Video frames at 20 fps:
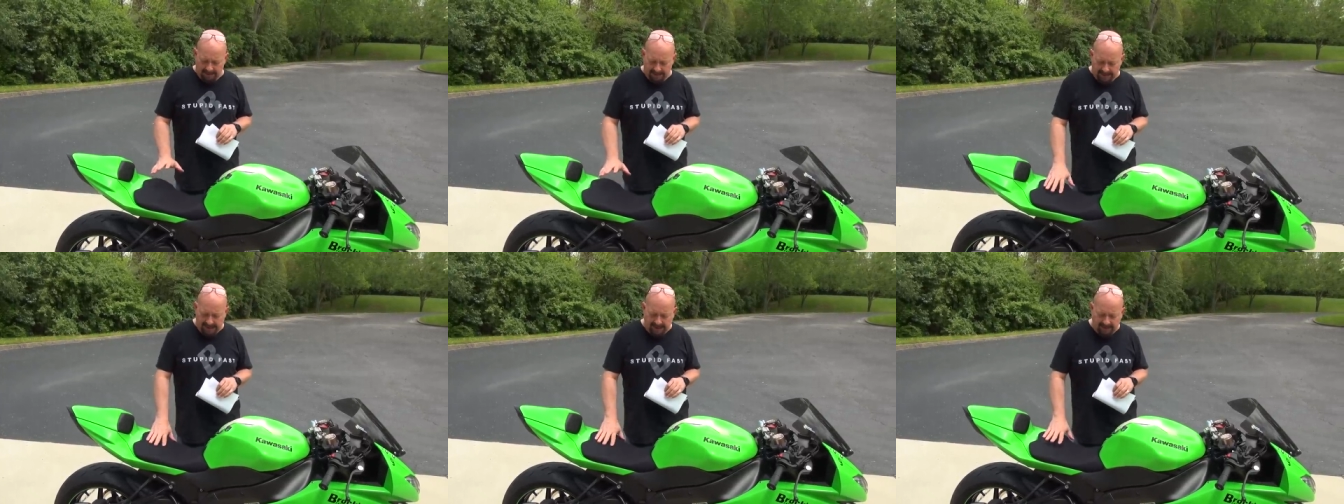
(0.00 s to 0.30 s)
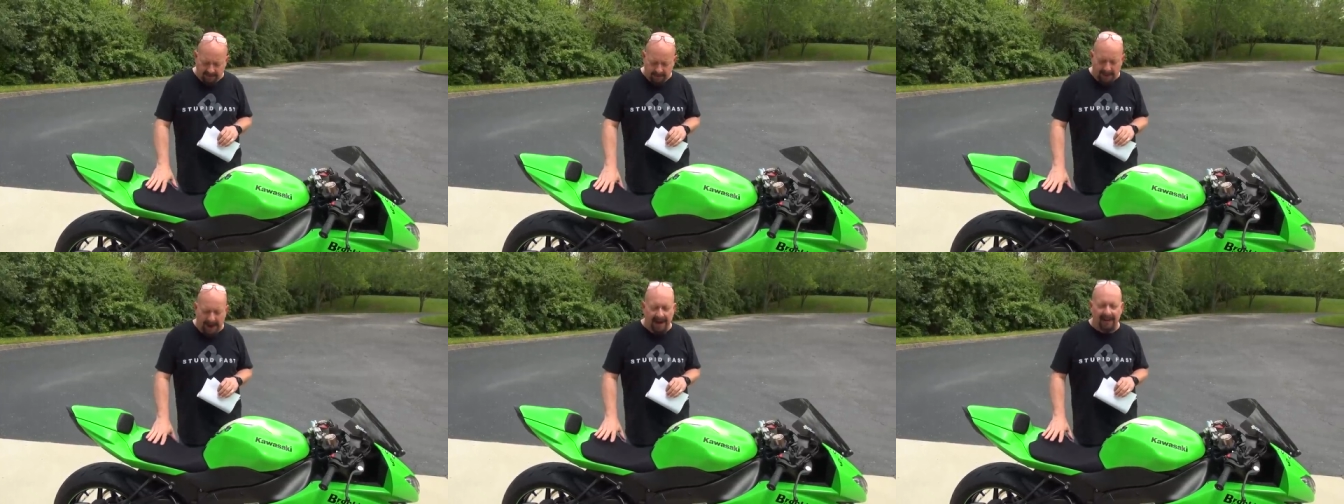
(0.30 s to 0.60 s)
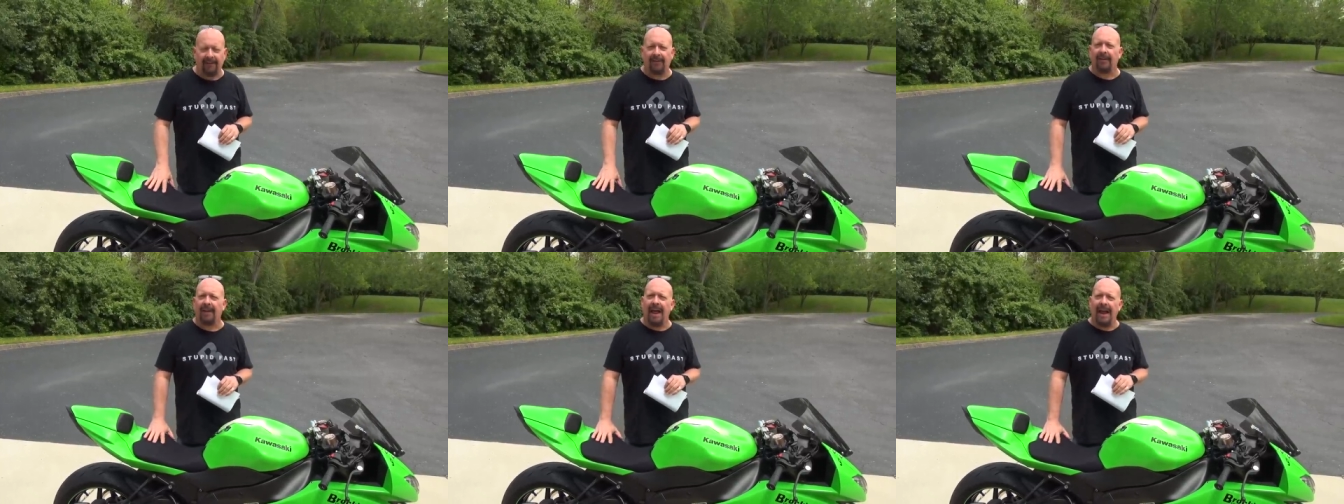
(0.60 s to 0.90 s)
These
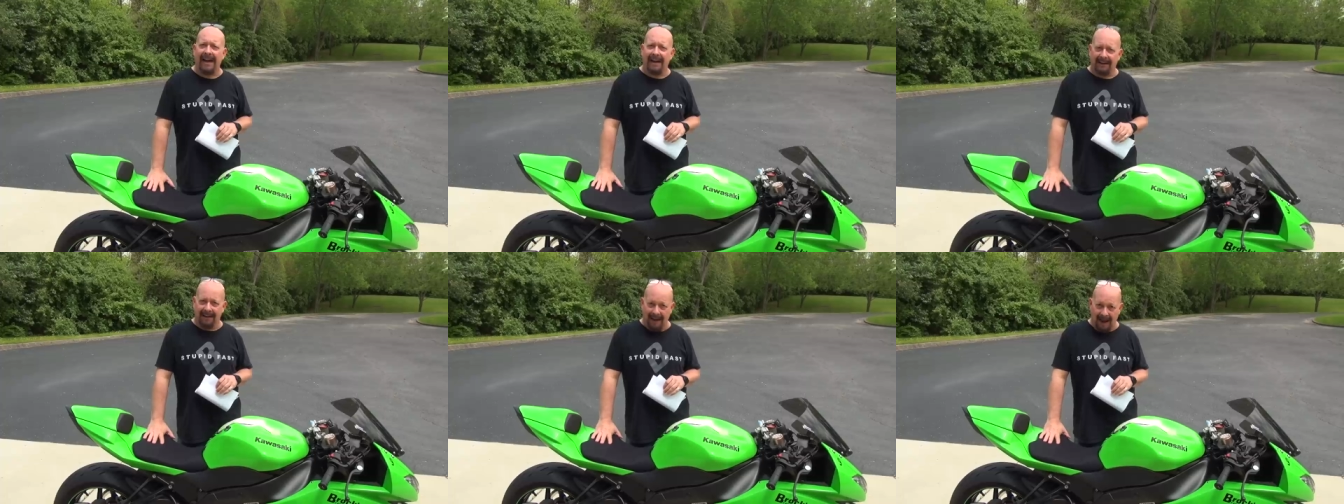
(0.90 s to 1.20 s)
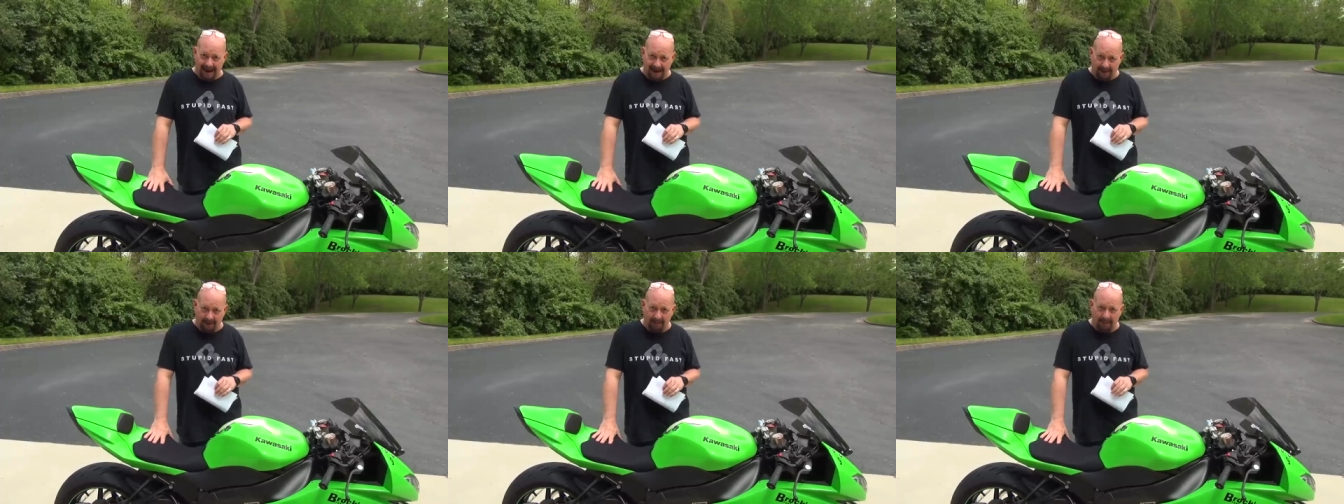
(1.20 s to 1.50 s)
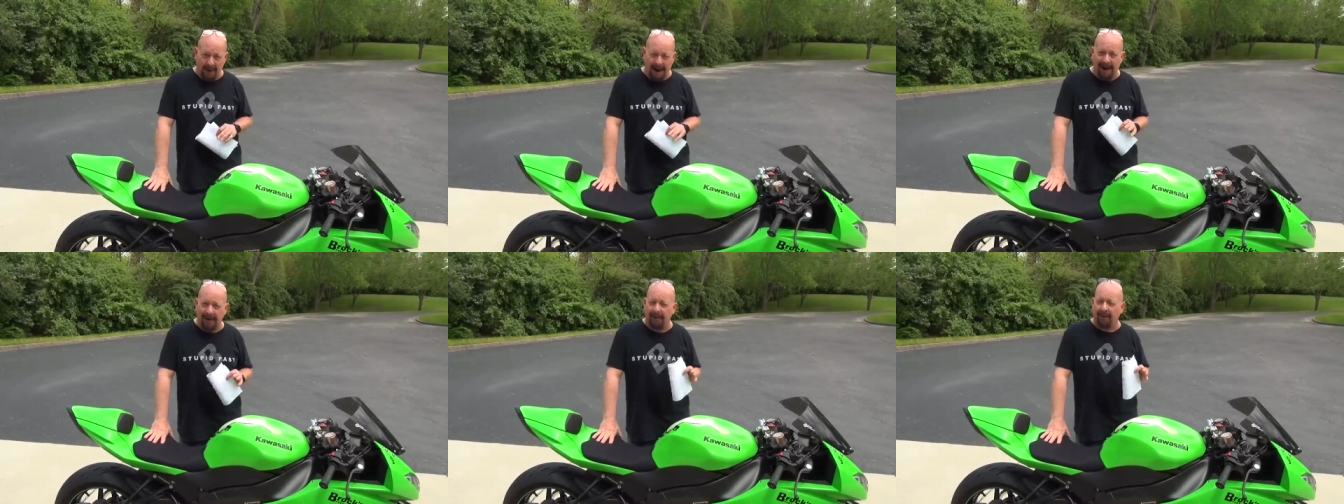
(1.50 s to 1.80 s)
bikes like lighter
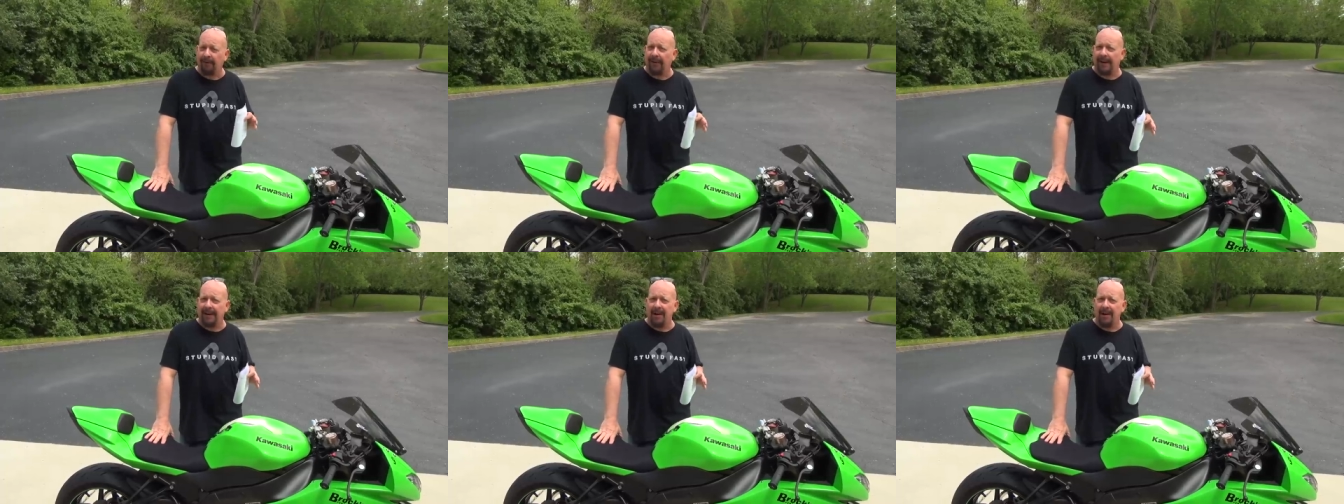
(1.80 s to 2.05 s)
riders.